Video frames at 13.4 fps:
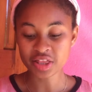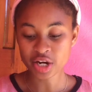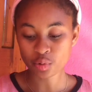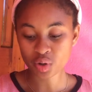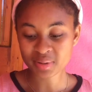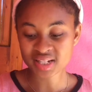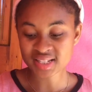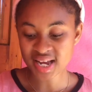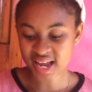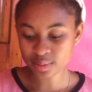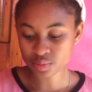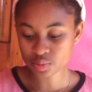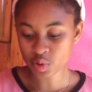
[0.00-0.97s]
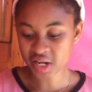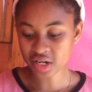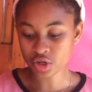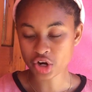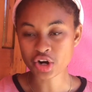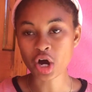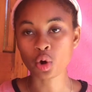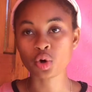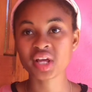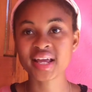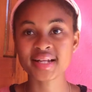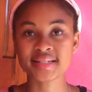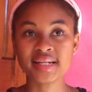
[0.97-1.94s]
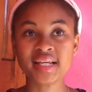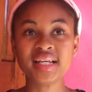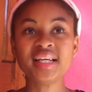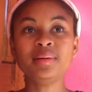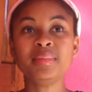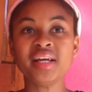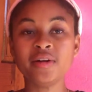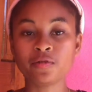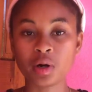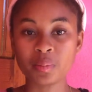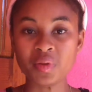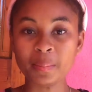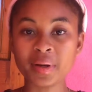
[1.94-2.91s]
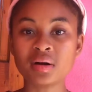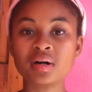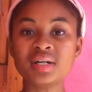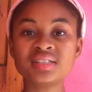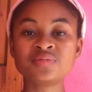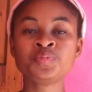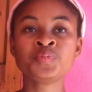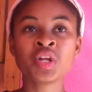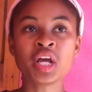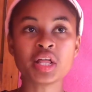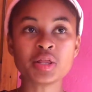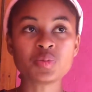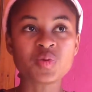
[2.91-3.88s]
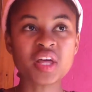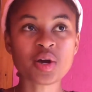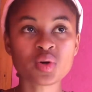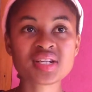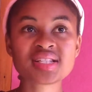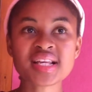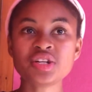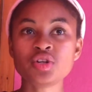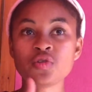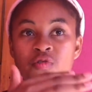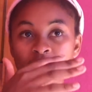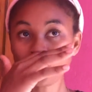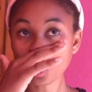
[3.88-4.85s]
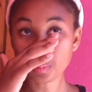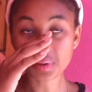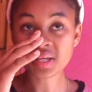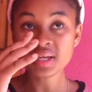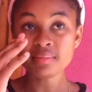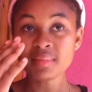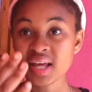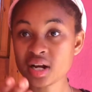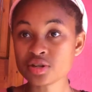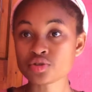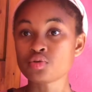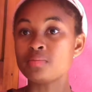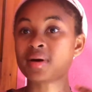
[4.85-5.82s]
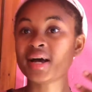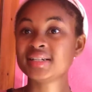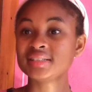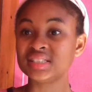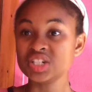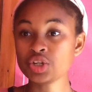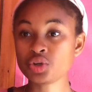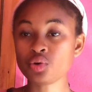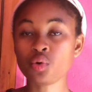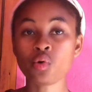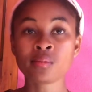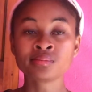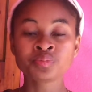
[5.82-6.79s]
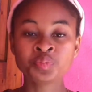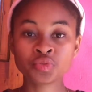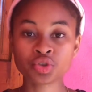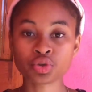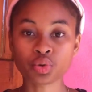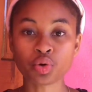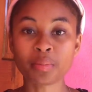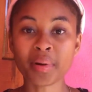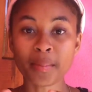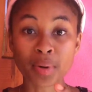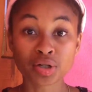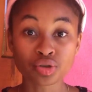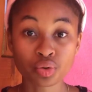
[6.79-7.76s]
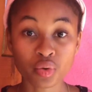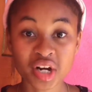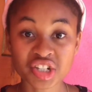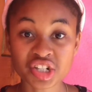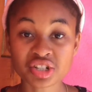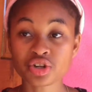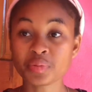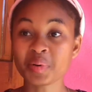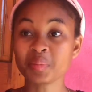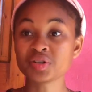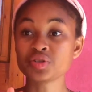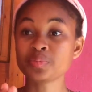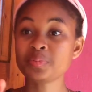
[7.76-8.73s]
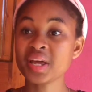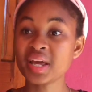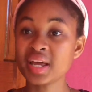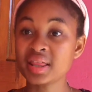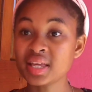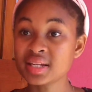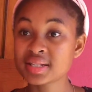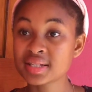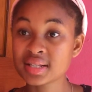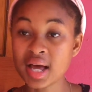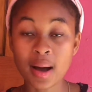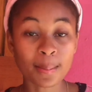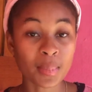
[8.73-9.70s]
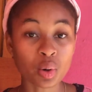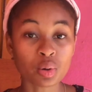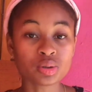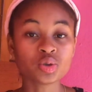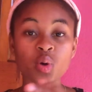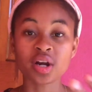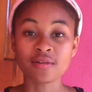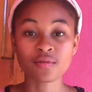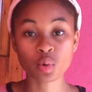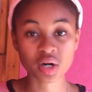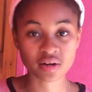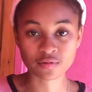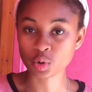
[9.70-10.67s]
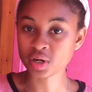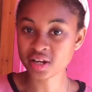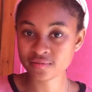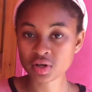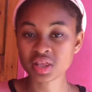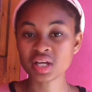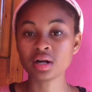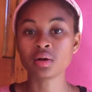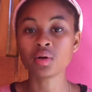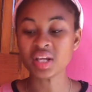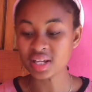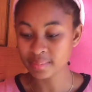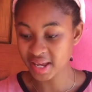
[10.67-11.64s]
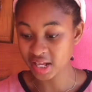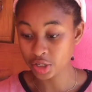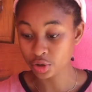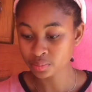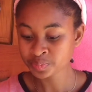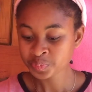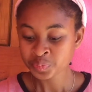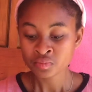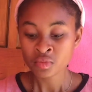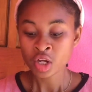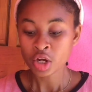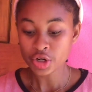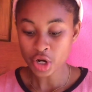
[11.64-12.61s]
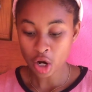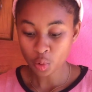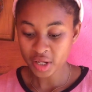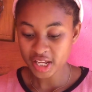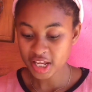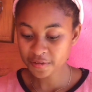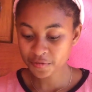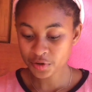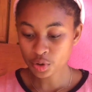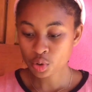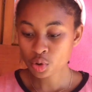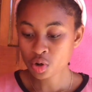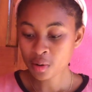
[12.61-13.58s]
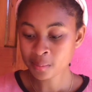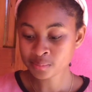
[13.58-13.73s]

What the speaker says: there will be times when you're not gonna get any email from them, because they will send you follow-up emails reminding you to remember to register, remember to pay this amount, whatever they'll email you. Now, if you